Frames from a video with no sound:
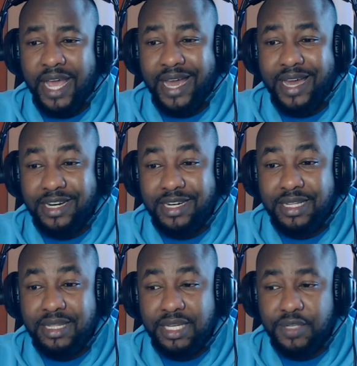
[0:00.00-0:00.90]
And he
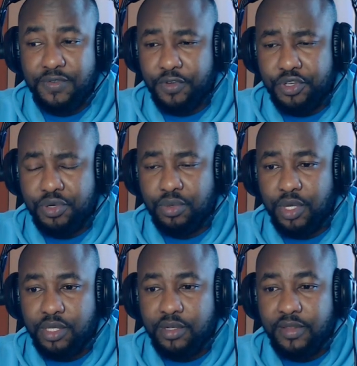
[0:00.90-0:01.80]
did this for you
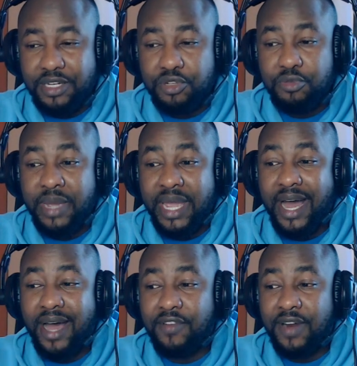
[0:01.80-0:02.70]
so that you may
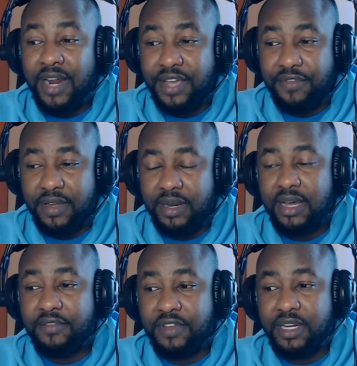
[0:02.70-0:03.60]
have life and
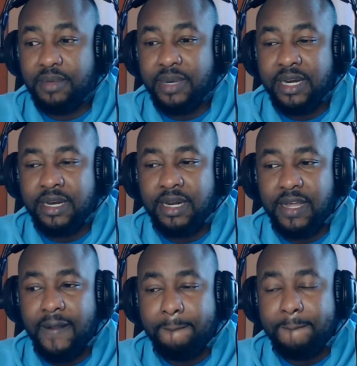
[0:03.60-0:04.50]
have it abundantly.
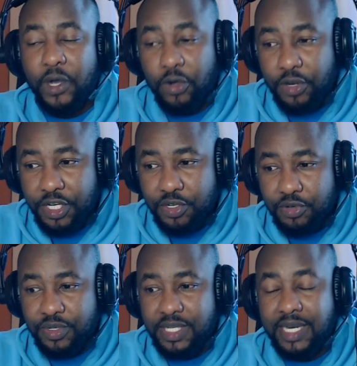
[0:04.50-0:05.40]
All you need to do
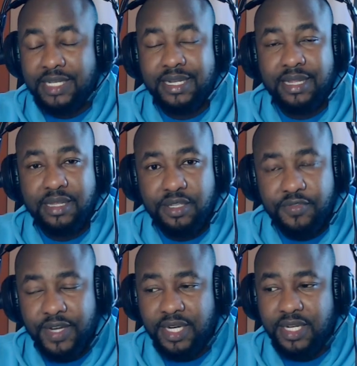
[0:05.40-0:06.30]
is understand this
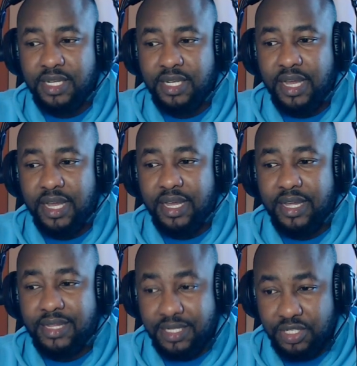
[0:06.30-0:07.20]
fact
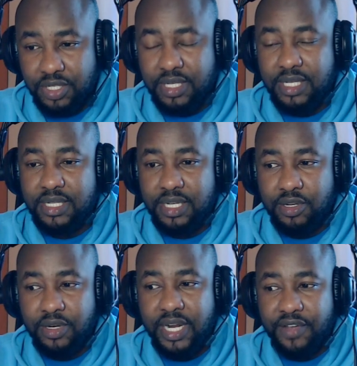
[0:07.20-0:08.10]
that Jesus did
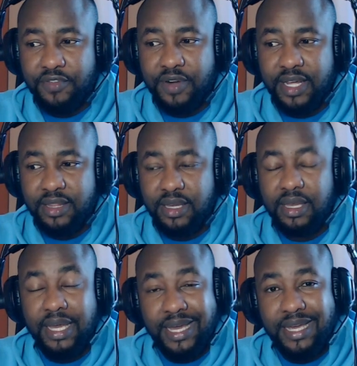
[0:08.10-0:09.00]
not die for nothing.
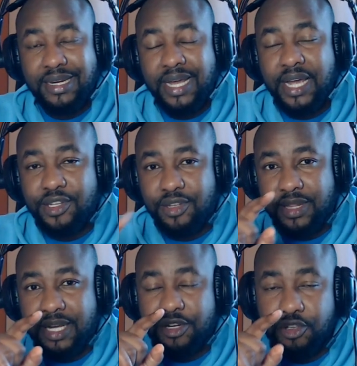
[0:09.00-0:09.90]
He died so
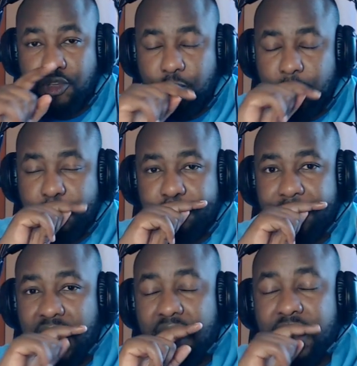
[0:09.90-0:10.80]
that you
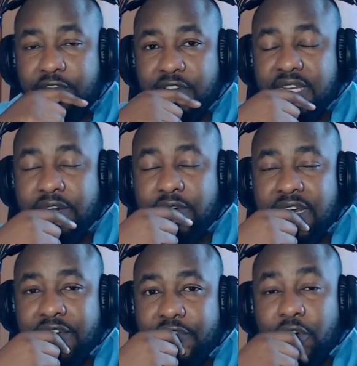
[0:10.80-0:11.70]
can have eternal
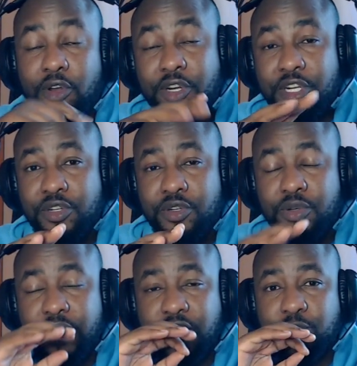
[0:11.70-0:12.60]
life. All you need to
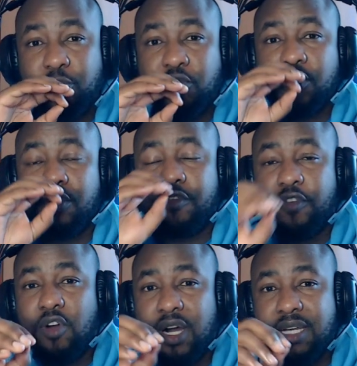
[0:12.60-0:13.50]
do is put your
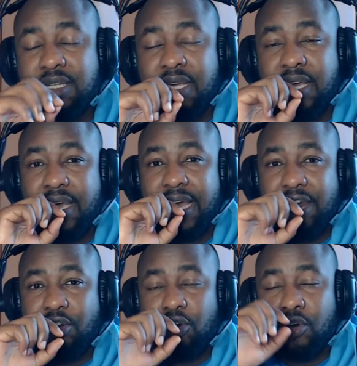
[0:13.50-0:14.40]
focus
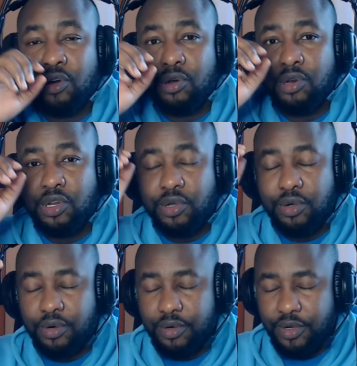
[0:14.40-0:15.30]
and all
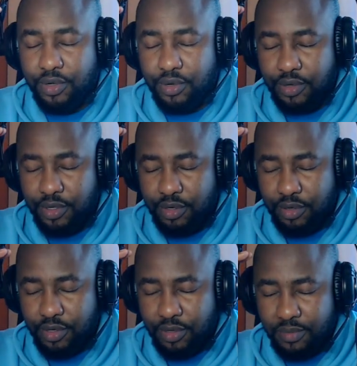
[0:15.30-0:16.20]
your
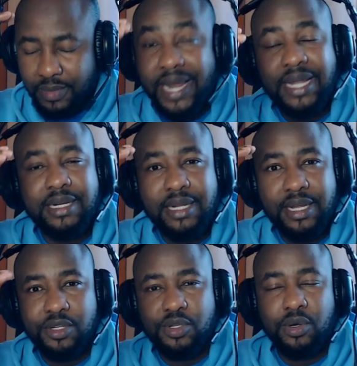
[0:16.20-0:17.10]
mind
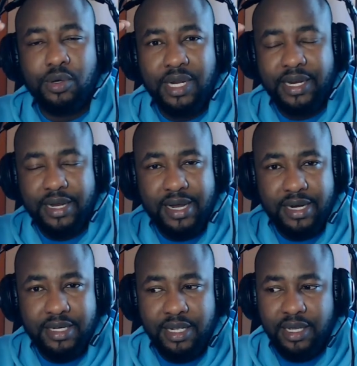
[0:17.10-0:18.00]
and soul and
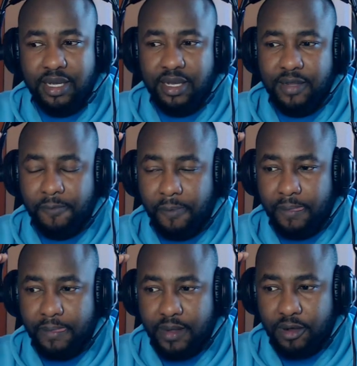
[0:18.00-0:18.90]
heart
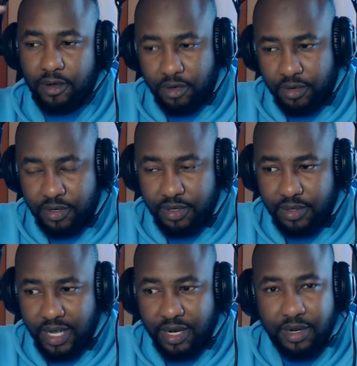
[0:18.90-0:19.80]
on
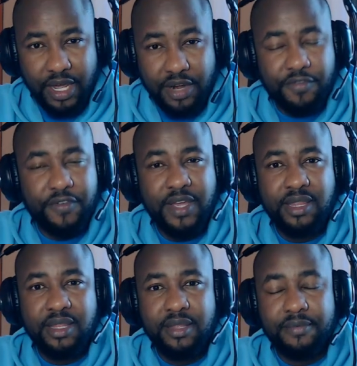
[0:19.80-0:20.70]
and
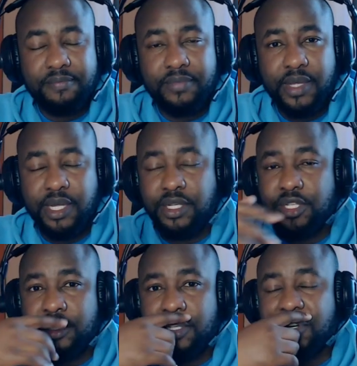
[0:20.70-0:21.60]
faith in
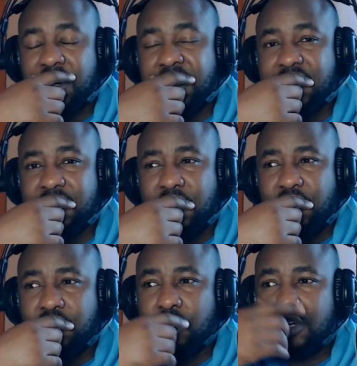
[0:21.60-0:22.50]
Jesus Christ.
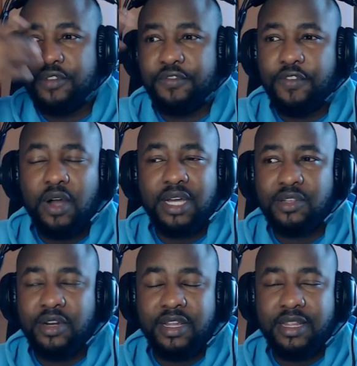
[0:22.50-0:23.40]
Don't focus
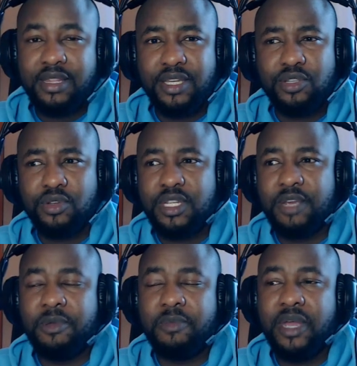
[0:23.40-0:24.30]
on other things or say,
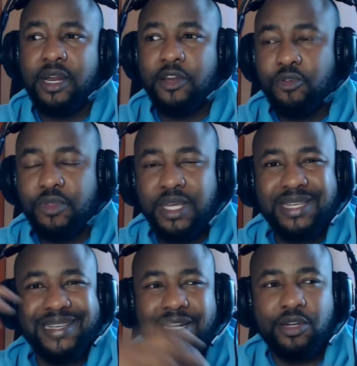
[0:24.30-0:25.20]
maybe I'll do
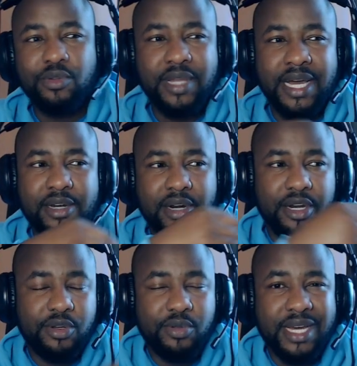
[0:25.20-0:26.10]
this, I'll do that, or I'll
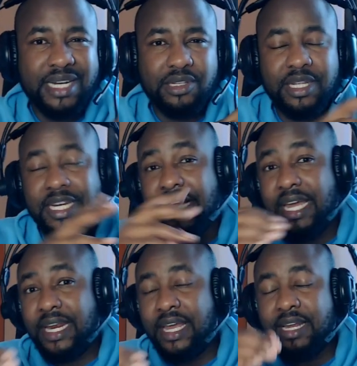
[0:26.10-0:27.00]
do that so that I
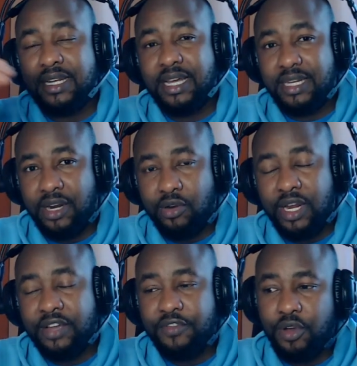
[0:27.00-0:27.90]
can get eternal
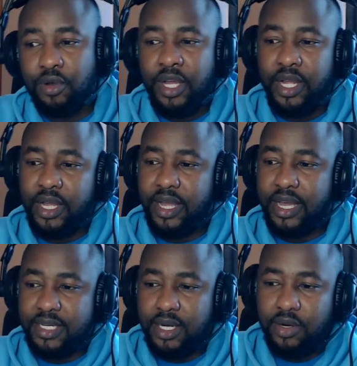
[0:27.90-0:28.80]
life. No,
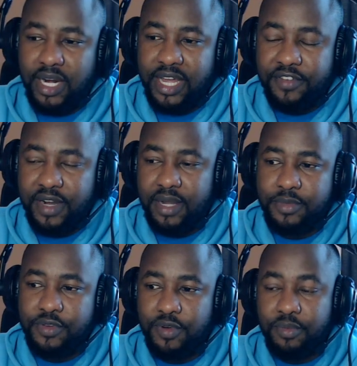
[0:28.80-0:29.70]
eternal life
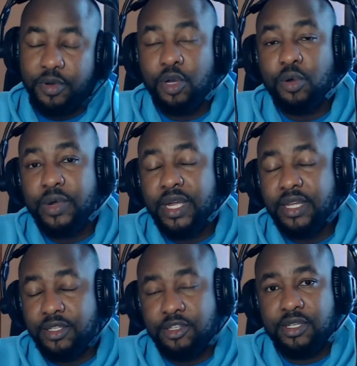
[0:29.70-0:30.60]
comes from knowing
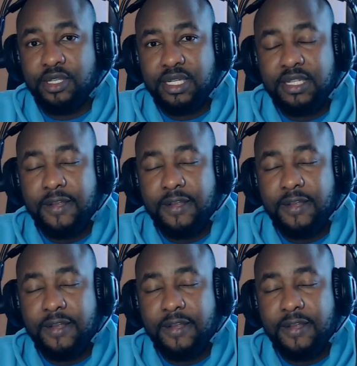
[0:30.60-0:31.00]
Jesus.